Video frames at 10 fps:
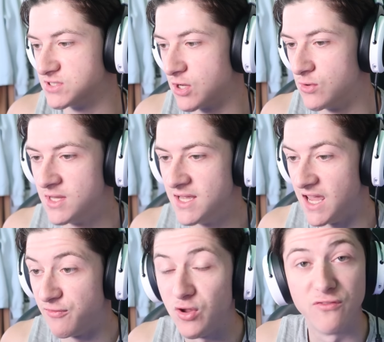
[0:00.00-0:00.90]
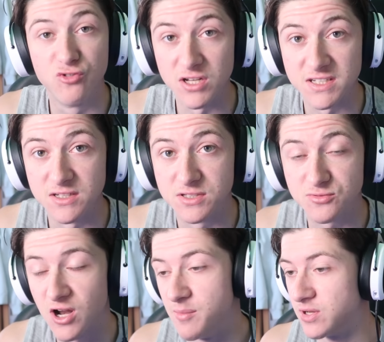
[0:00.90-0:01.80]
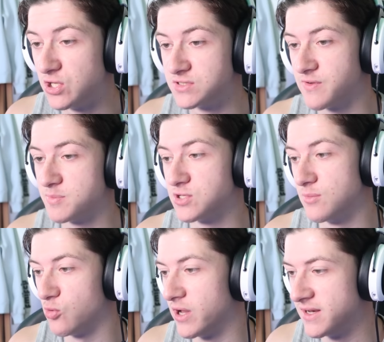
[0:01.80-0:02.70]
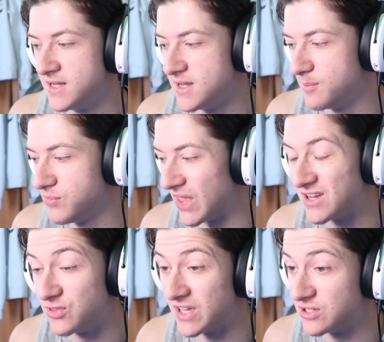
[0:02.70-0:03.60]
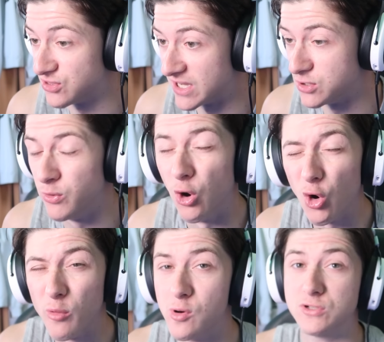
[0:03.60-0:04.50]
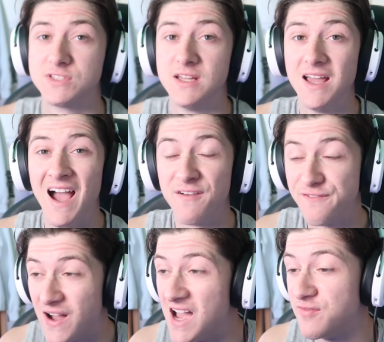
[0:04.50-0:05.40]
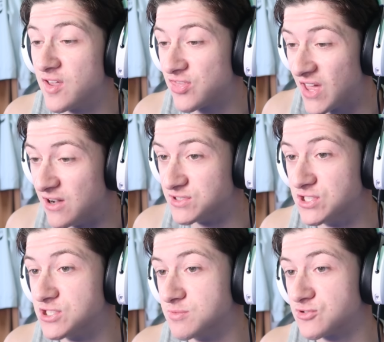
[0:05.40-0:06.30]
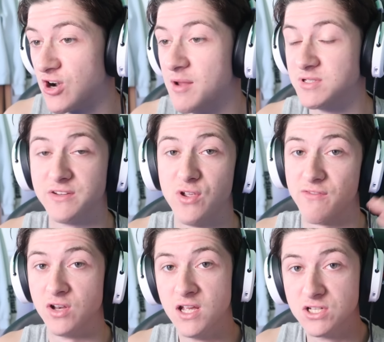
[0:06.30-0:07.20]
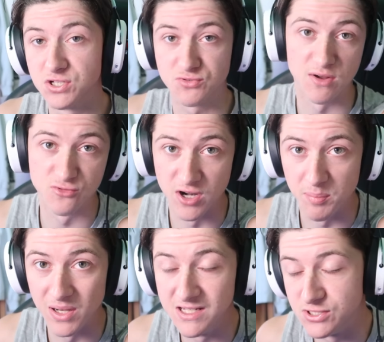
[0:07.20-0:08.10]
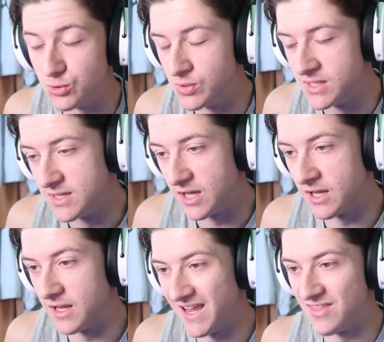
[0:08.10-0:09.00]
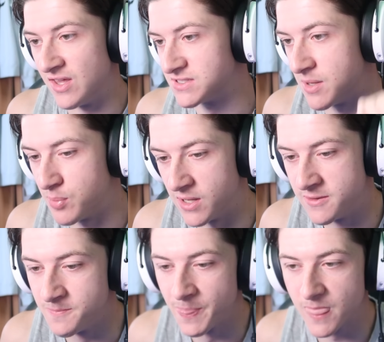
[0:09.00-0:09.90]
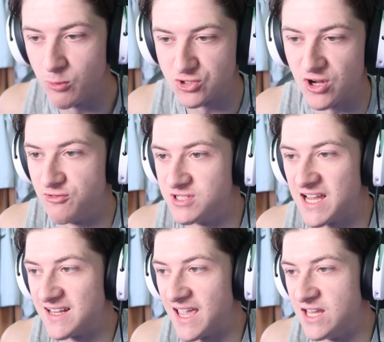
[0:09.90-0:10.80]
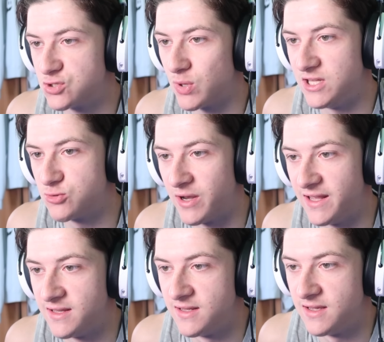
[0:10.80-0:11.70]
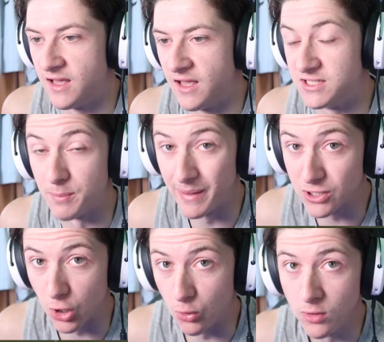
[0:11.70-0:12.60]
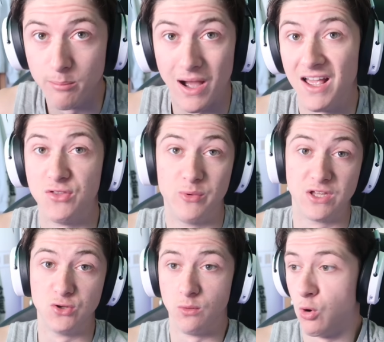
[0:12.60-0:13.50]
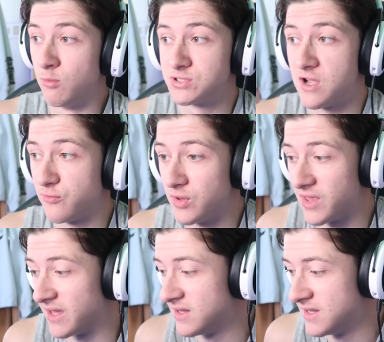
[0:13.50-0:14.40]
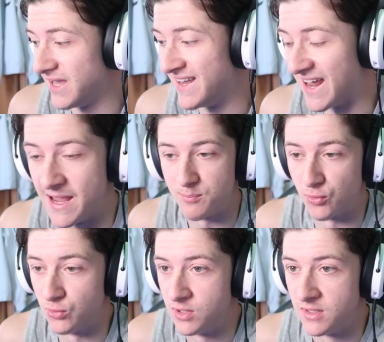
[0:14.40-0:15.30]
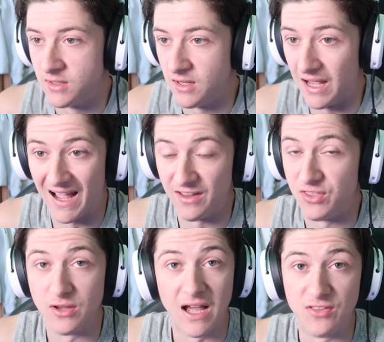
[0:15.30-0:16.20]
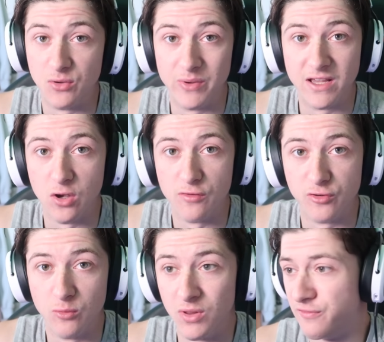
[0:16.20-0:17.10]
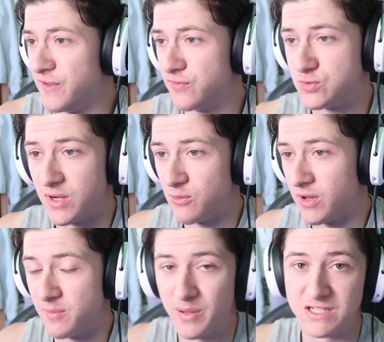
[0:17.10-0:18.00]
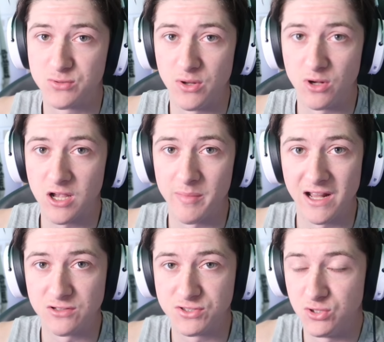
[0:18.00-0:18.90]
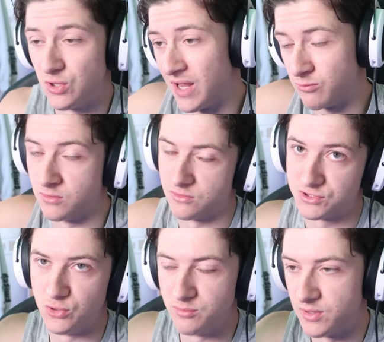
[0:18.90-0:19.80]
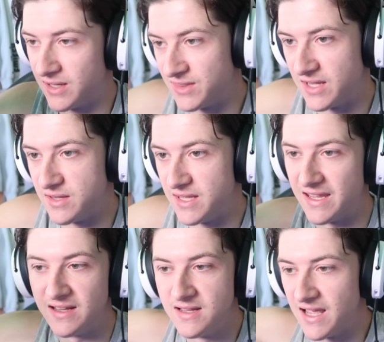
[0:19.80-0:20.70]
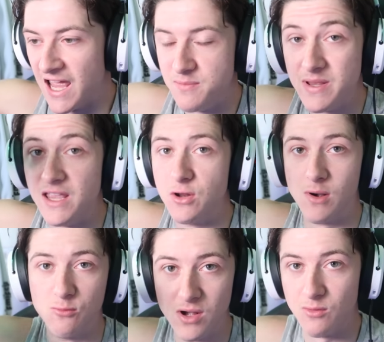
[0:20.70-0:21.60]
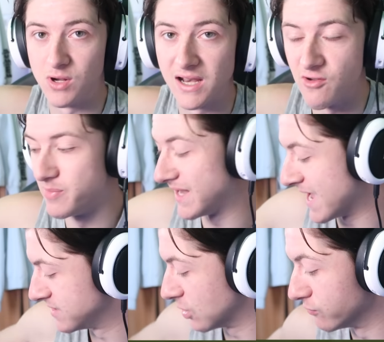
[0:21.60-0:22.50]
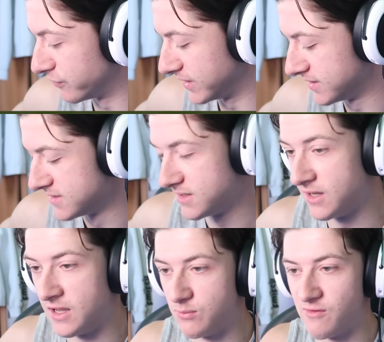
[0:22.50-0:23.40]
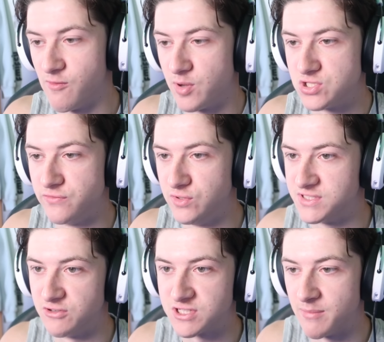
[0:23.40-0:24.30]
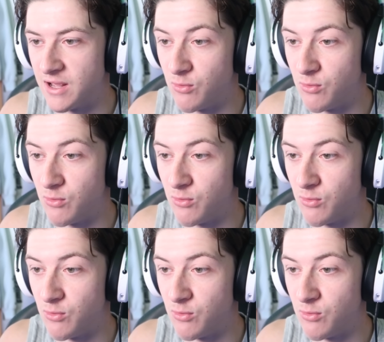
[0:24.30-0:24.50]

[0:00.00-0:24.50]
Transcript: So if you have recently subscribed because of episode number one, Thank you, thank you, thank you. We're almost at 5,000 subscribers. If you haven't subscribed already, please do uh, hit that sub button. We're trying to reach 10k in 2020. Uh, it's a big goal, but I think we can do it. We're almost halfway there in April. I think I think we can go for it with FIFA 21 and PES 21 coming out soon. You know, eh, well, soon, but at the end of the year, NBA, you know, we're, we're gonna have a big end hopefully uh, with a bunch of new series coming out.